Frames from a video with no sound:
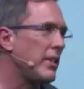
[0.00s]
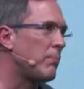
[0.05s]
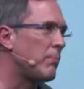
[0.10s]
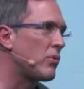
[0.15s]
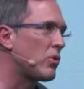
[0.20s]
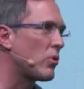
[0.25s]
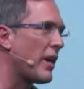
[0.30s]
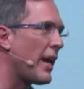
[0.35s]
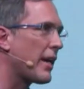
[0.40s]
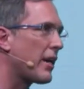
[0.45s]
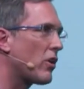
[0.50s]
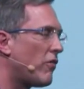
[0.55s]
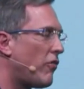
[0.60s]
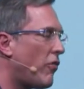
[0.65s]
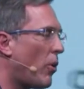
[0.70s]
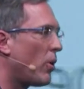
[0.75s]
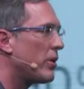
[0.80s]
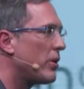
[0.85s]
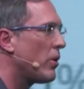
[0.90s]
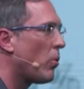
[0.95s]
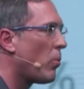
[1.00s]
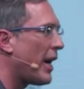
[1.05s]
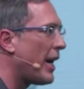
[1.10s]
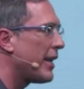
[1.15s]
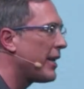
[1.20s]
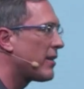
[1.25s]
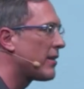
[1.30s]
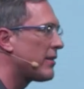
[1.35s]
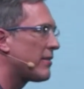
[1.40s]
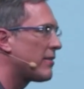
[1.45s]
track of all your
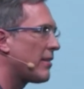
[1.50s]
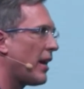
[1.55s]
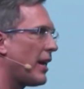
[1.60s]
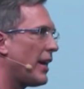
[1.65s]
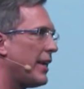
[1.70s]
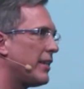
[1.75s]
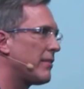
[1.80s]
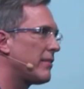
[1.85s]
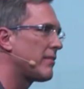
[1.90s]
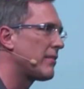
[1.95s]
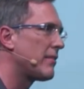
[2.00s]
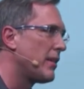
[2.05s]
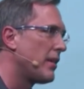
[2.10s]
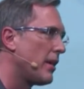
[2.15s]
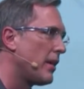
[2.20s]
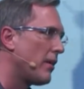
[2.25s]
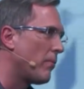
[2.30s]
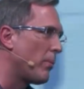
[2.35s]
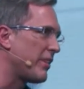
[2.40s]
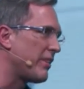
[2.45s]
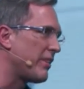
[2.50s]
vital signs, whether